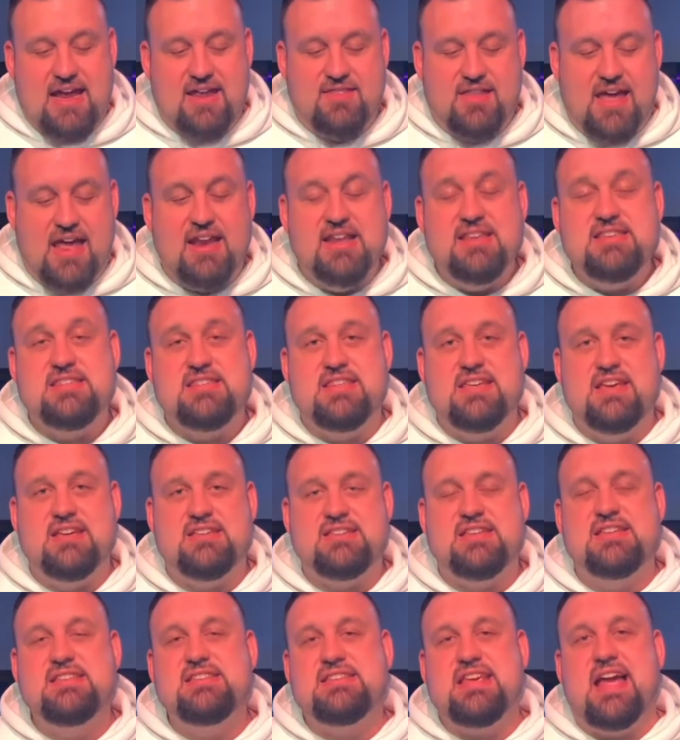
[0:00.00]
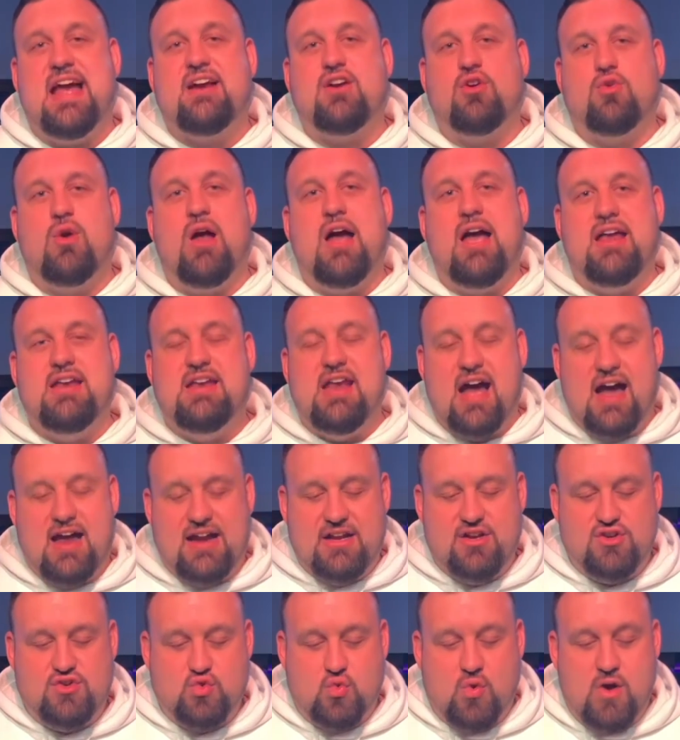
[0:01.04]
and that is this in Zechariah 9
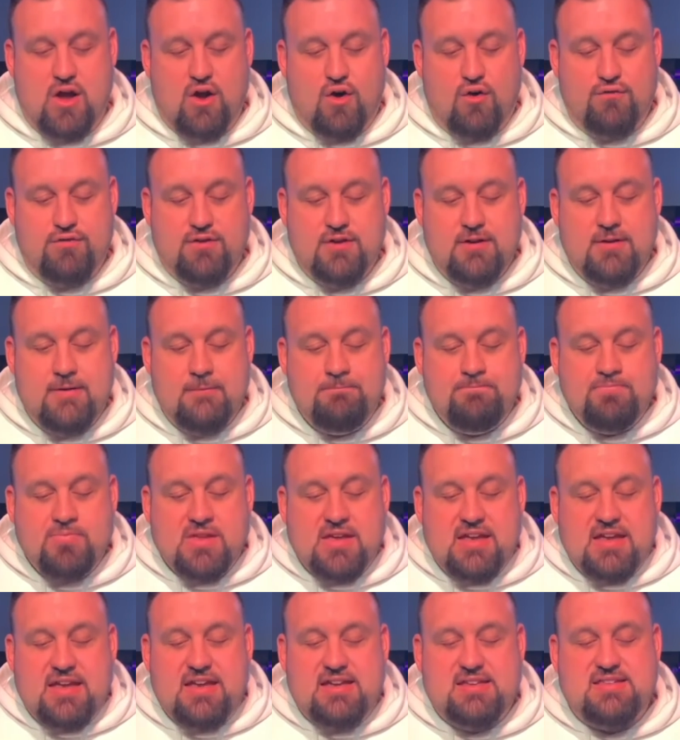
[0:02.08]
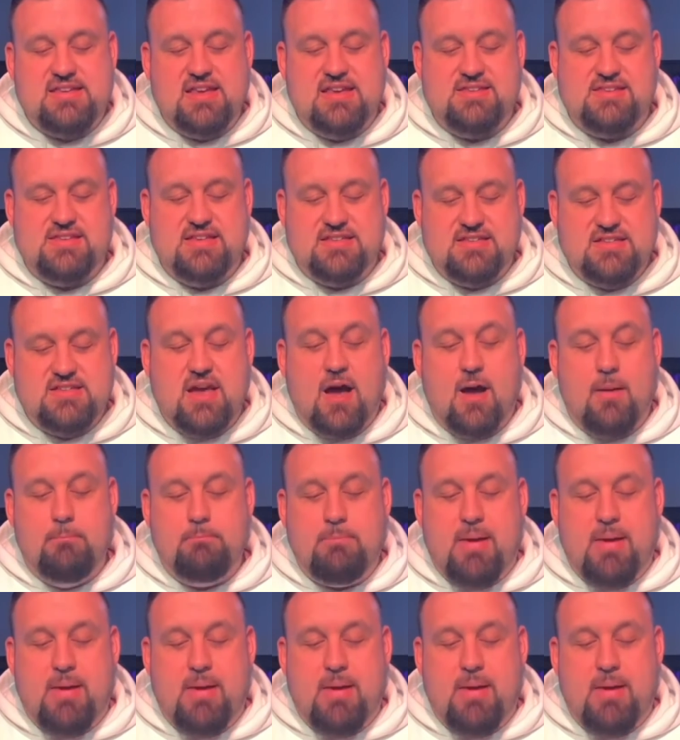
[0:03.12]
and 12. He says this Come